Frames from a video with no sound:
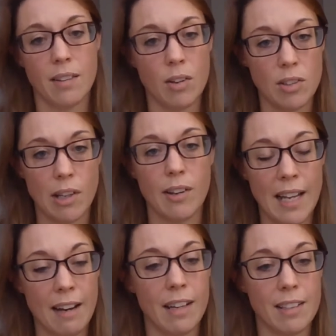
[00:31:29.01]
and those local
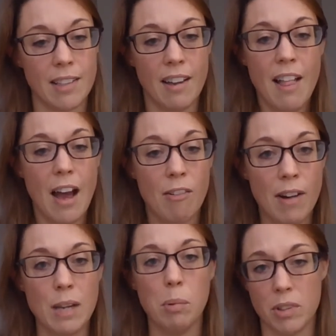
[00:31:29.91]
areas are
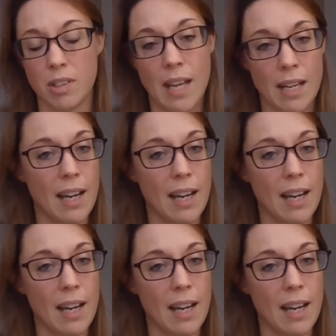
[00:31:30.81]
able to then